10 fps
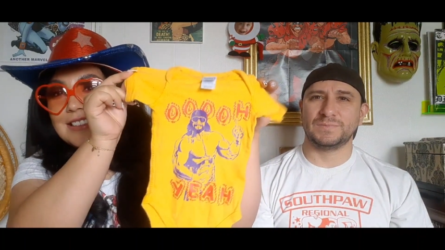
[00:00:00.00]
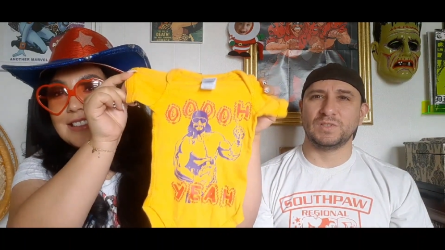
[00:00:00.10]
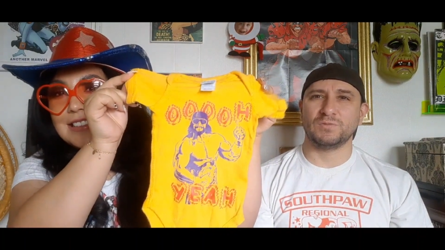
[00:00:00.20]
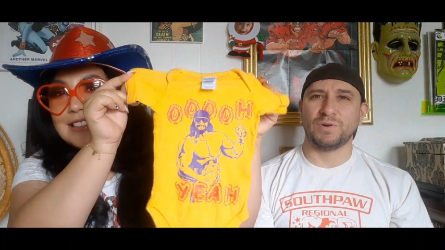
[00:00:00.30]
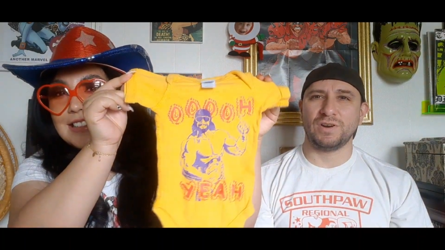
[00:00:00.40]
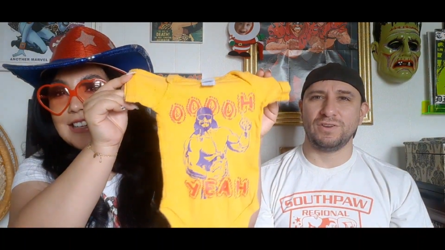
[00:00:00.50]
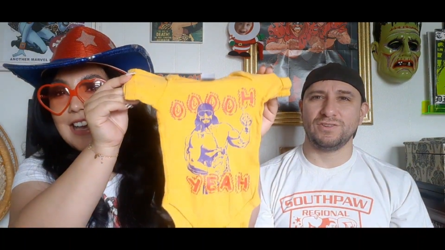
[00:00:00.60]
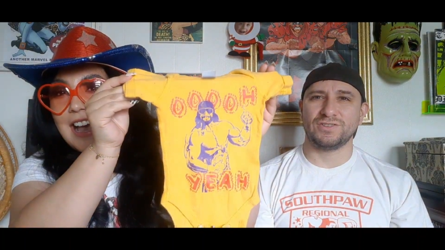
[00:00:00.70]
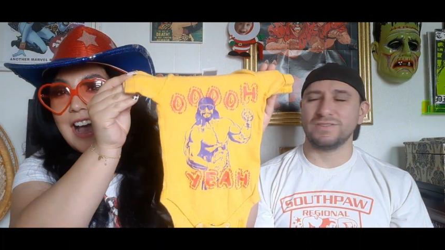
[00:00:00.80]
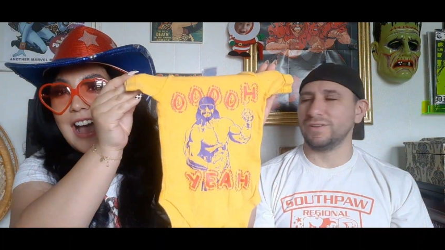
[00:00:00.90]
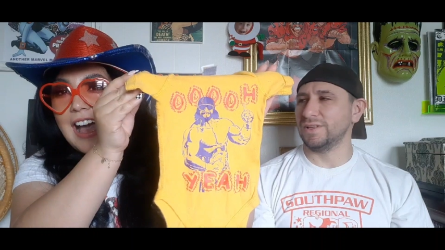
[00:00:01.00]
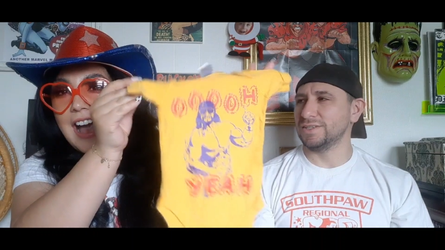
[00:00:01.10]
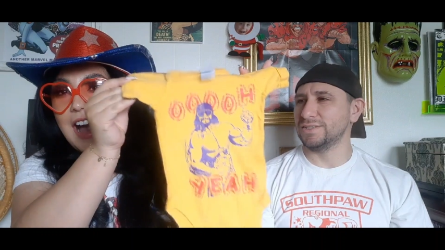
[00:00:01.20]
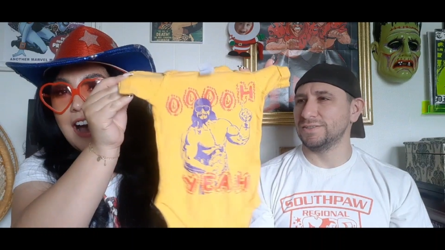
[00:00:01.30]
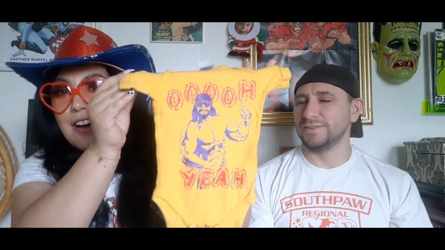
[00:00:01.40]
Speaker 1: This is part of your shirt
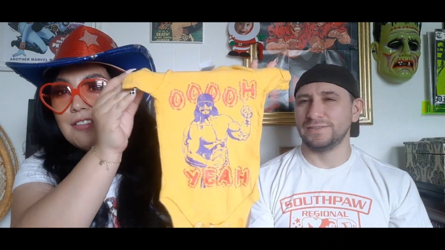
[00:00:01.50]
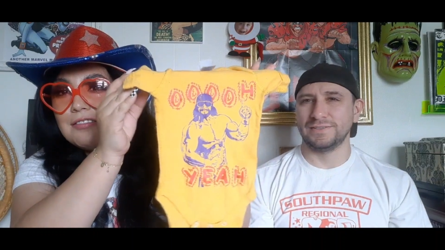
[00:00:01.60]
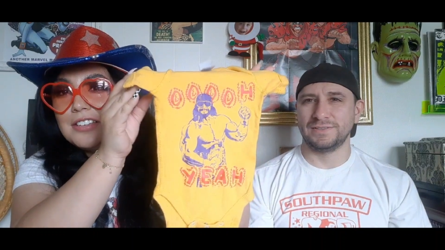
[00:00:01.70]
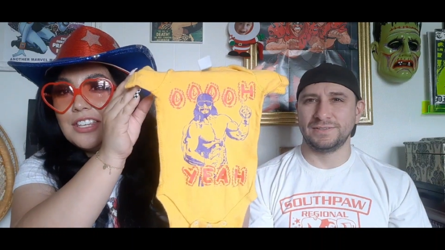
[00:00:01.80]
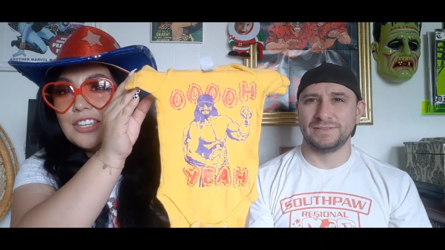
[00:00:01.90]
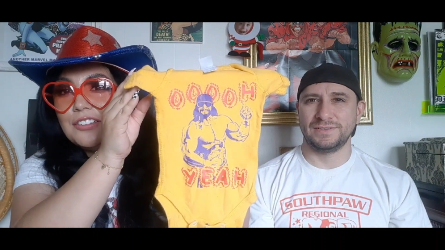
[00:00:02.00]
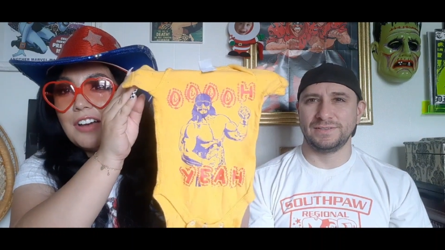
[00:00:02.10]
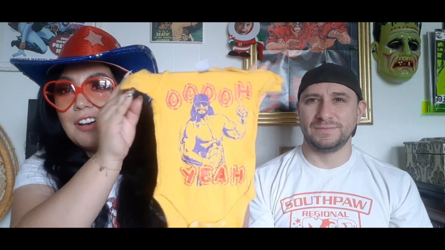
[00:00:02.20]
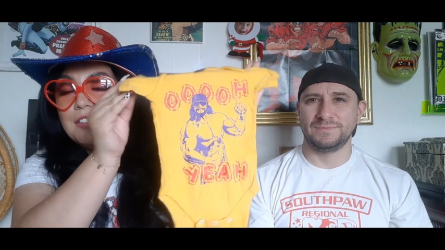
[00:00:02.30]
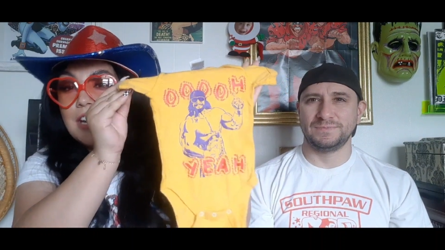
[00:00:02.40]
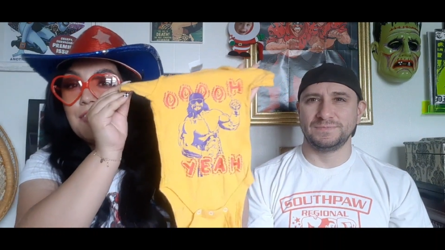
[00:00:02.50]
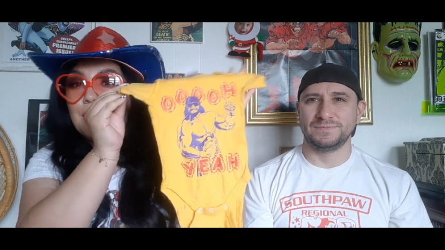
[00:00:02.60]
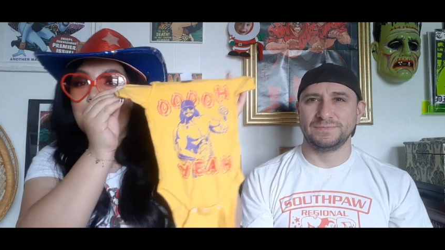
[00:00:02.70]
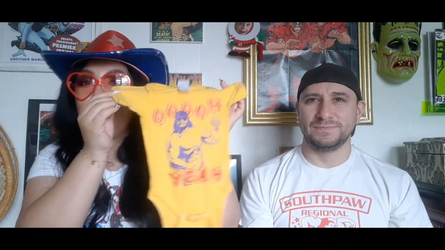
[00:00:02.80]
collection.
Speaker 2: How cute. I'll never